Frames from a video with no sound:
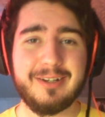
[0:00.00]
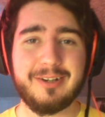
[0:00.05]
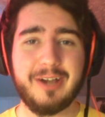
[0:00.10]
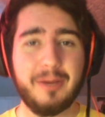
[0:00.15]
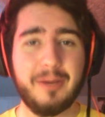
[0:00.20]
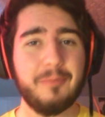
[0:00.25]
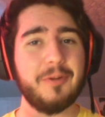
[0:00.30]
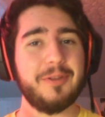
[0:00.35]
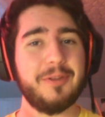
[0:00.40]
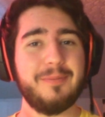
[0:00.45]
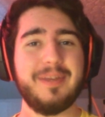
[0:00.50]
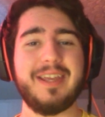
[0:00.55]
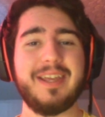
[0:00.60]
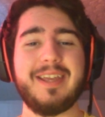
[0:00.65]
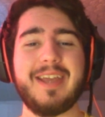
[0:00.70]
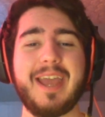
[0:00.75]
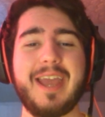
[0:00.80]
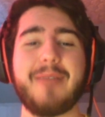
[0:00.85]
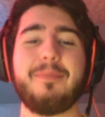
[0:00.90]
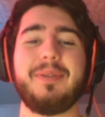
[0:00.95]
Come with
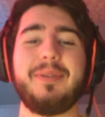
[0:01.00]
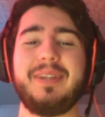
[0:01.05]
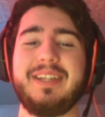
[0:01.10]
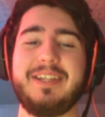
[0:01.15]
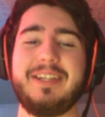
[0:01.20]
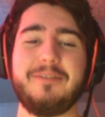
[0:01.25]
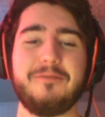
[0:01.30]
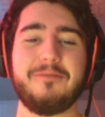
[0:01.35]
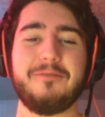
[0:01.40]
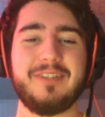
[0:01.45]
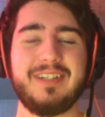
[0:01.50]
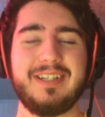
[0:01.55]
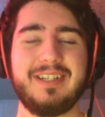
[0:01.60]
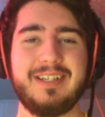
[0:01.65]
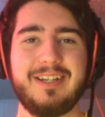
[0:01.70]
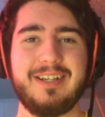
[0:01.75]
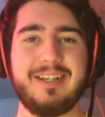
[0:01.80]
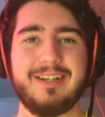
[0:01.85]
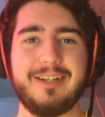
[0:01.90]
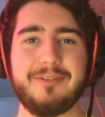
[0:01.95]
me and believe
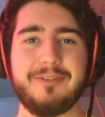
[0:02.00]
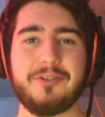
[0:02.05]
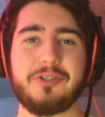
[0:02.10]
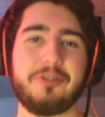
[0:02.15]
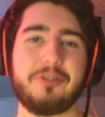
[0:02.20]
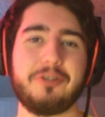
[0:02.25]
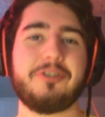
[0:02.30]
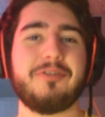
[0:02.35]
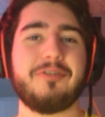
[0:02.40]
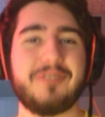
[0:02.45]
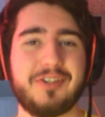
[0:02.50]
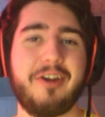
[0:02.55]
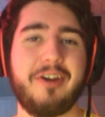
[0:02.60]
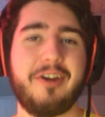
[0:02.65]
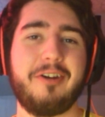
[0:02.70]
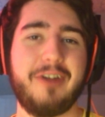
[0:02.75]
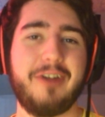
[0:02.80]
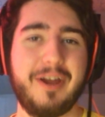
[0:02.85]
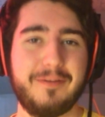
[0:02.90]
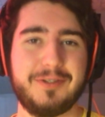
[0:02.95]
in the Church of
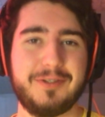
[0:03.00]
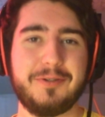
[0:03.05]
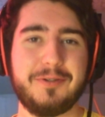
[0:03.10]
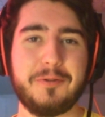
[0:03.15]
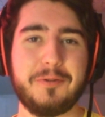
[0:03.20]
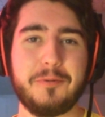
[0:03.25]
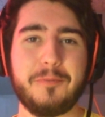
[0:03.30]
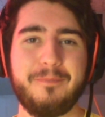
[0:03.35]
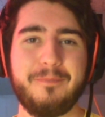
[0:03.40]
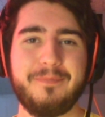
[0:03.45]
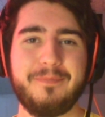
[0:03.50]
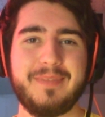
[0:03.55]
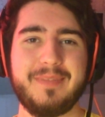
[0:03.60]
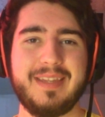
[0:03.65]
StarCraft 2.